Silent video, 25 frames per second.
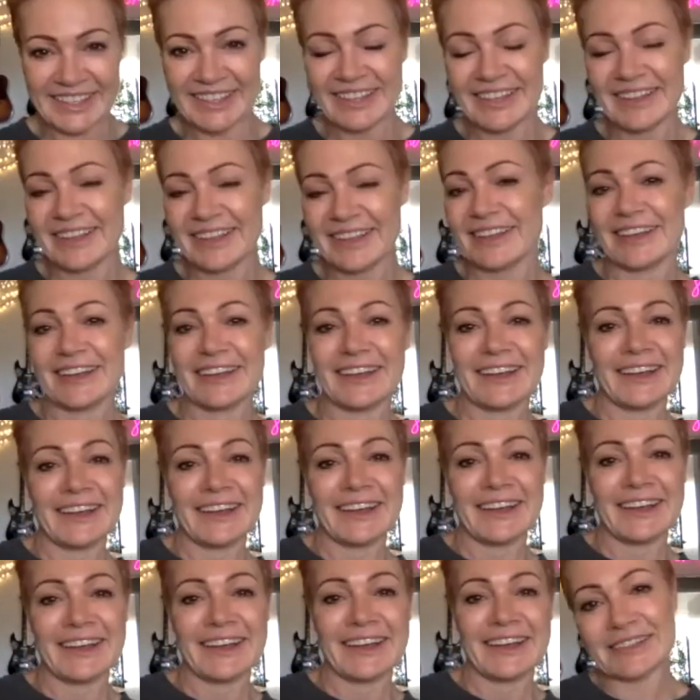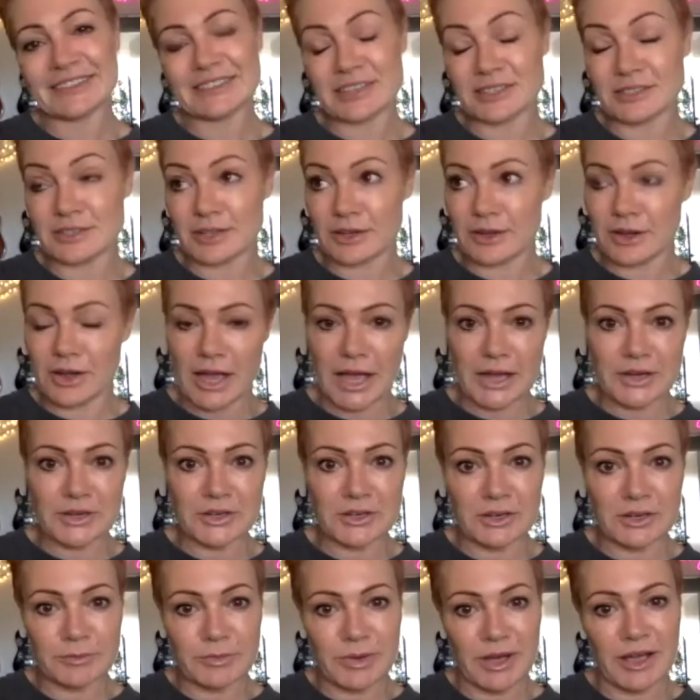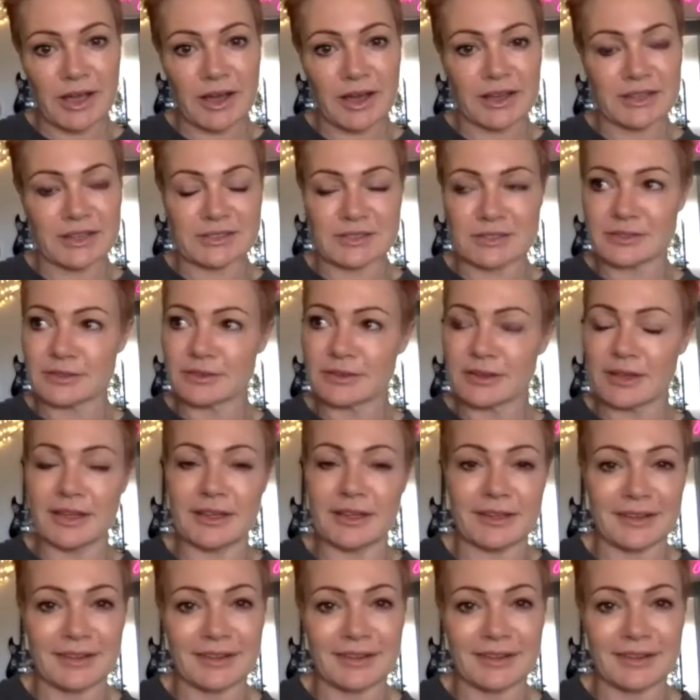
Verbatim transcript: it's because I got onion in my eyes.